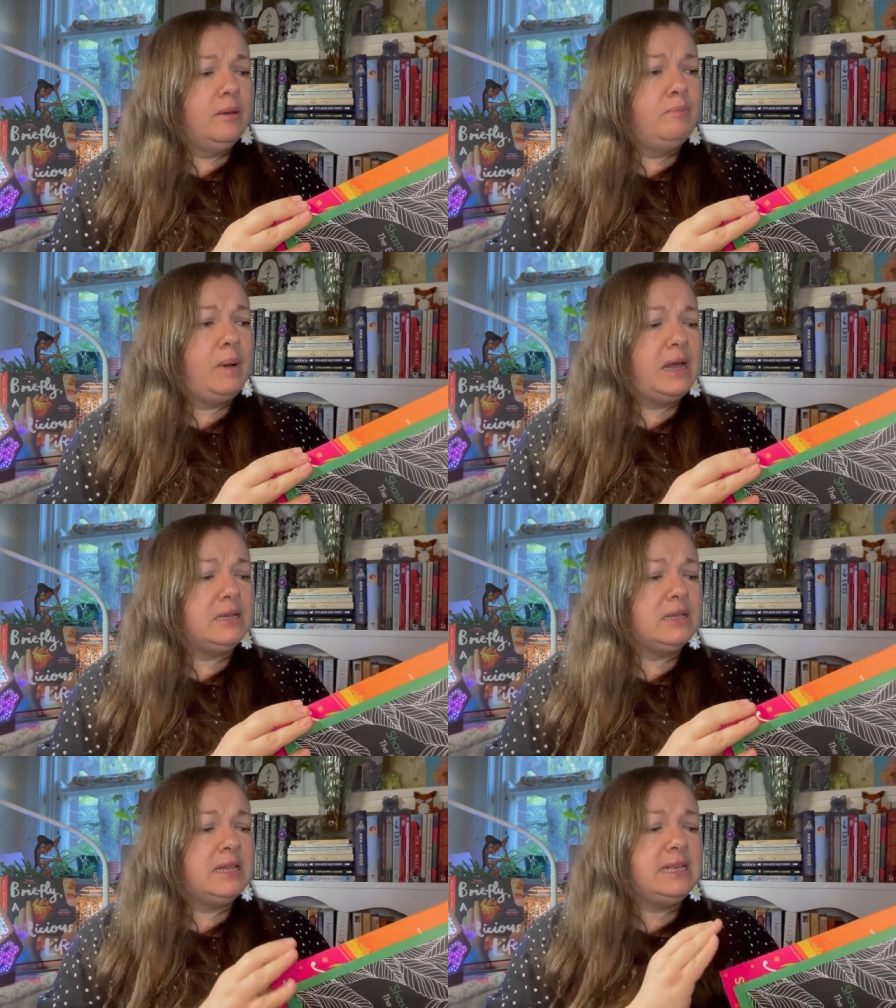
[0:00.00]
but
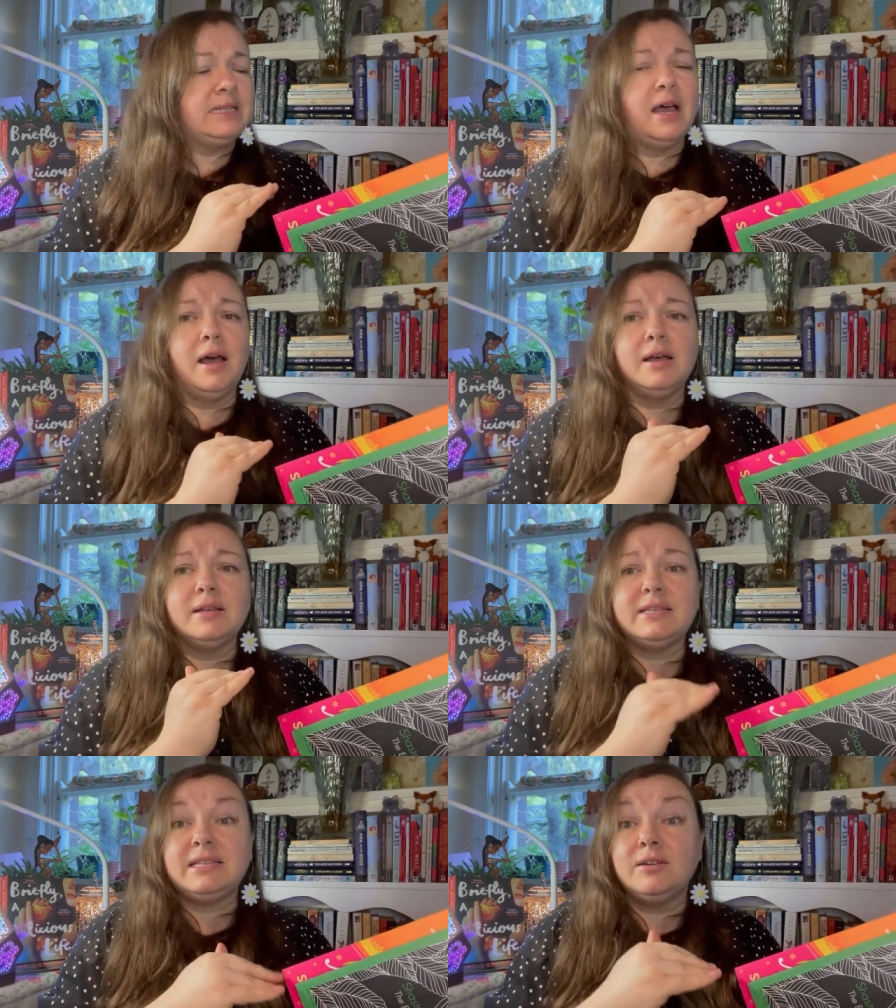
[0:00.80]
these are
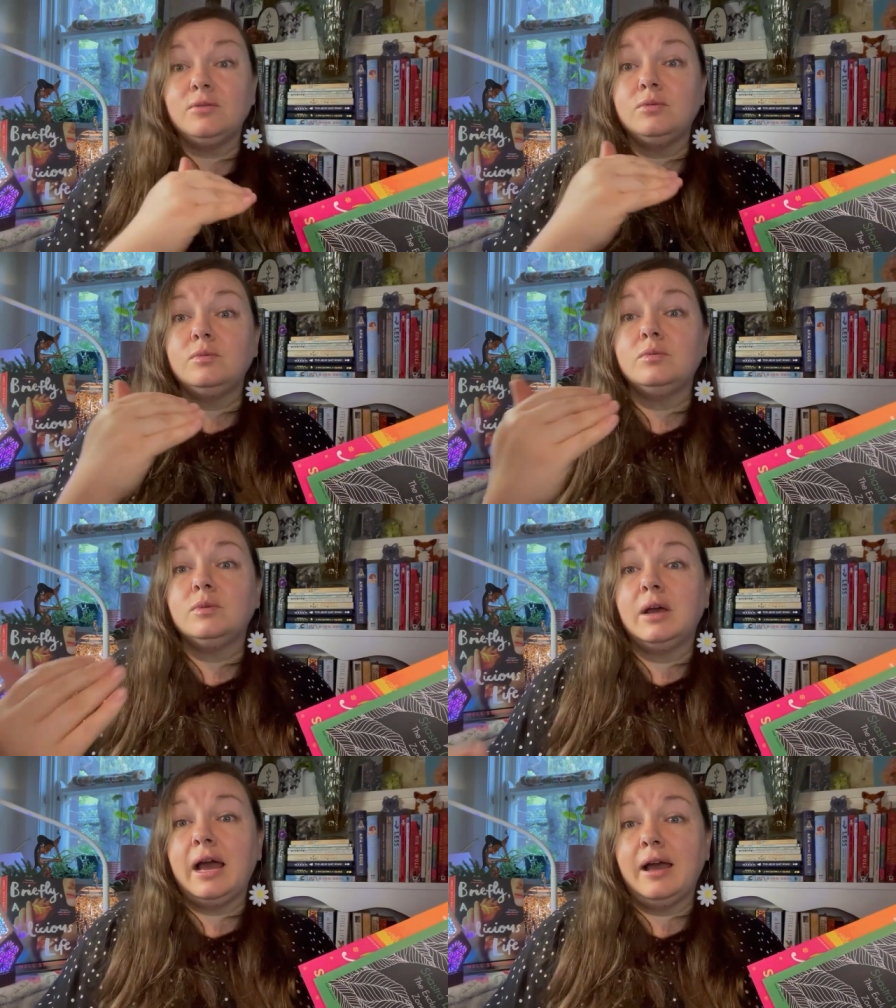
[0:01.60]
still
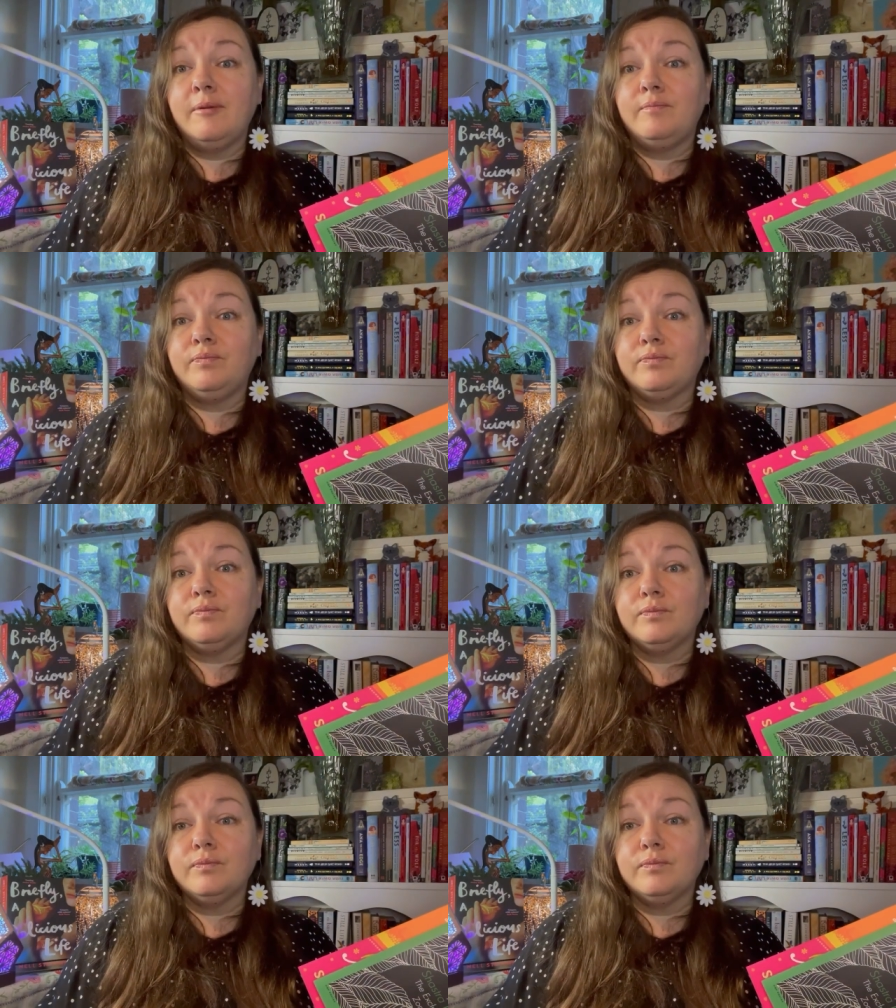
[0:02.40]
um,